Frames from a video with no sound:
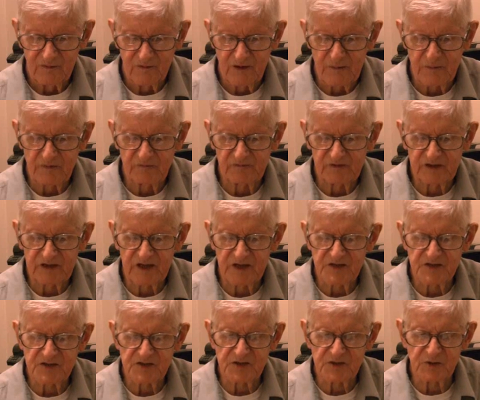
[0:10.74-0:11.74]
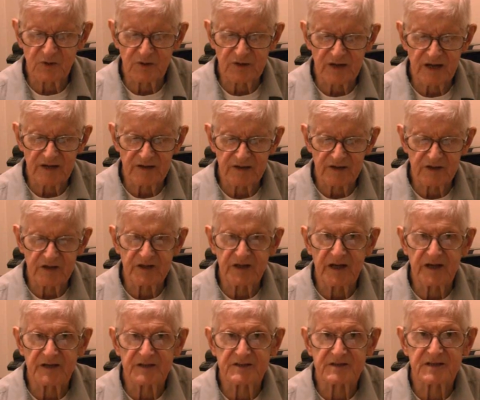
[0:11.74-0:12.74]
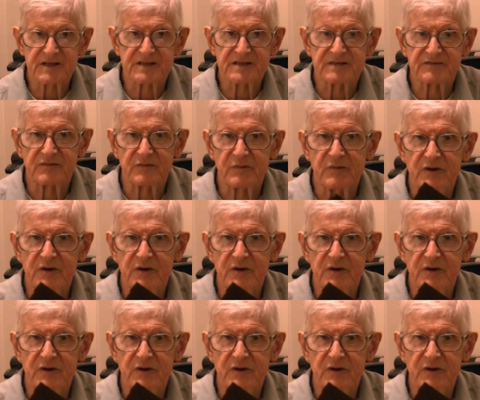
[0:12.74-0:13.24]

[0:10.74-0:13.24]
ramifications going on in the United States of